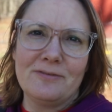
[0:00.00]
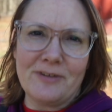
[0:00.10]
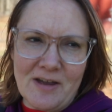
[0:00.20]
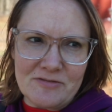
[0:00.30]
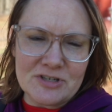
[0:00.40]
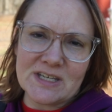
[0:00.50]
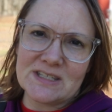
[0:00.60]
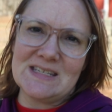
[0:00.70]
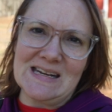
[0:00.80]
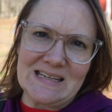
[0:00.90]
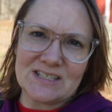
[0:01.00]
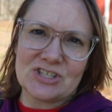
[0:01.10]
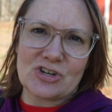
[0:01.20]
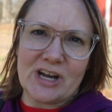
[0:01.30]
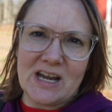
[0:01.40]
five or six days
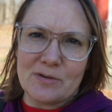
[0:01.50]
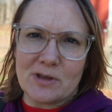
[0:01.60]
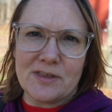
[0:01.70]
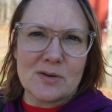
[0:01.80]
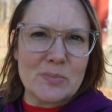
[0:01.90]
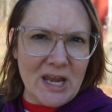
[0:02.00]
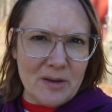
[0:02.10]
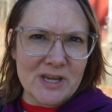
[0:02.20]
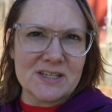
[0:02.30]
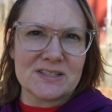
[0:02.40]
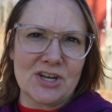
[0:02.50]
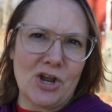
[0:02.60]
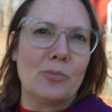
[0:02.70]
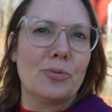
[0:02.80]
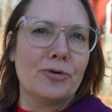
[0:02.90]
straight with your babies and
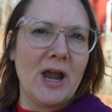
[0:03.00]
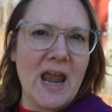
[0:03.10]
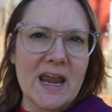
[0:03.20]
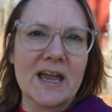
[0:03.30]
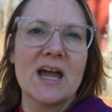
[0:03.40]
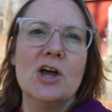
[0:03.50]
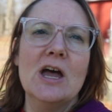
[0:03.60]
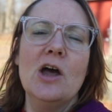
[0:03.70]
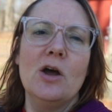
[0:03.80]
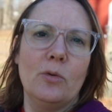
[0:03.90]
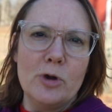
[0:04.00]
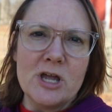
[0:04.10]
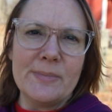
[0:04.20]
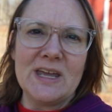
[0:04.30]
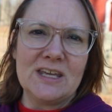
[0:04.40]
no break
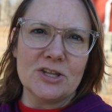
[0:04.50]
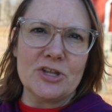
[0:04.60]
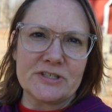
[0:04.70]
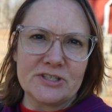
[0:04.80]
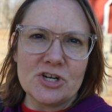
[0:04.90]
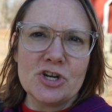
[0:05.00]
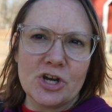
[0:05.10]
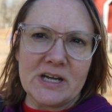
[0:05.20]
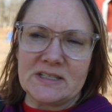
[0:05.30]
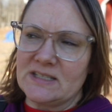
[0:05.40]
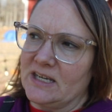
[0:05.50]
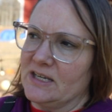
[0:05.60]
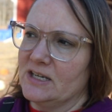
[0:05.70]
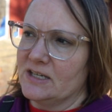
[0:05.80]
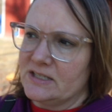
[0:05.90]
will make you a little stir
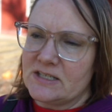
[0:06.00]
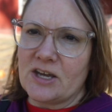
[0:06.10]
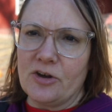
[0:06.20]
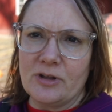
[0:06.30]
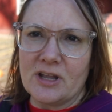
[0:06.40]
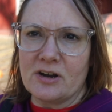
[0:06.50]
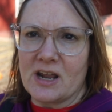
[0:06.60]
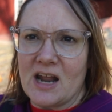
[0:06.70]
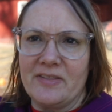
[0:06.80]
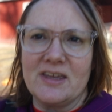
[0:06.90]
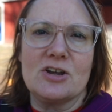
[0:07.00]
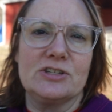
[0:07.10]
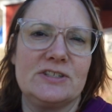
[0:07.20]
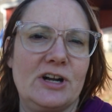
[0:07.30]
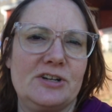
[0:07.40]
crazy. So let her get out there
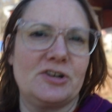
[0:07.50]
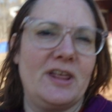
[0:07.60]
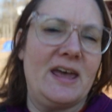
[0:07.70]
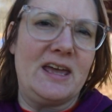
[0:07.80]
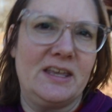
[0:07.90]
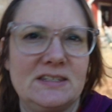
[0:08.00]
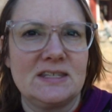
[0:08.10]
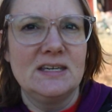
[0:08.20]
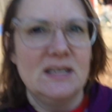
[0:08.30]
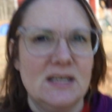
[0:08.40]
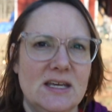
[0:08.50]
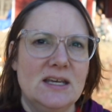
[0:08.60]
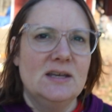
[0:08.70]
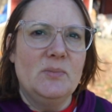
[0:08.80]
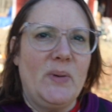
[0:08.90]
and stretch her legs.
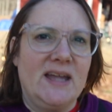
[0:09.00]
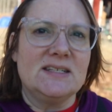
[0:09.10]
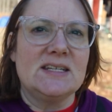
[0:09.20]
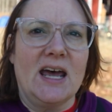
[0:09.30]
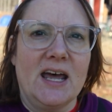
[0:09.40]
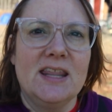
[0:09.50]
But uh,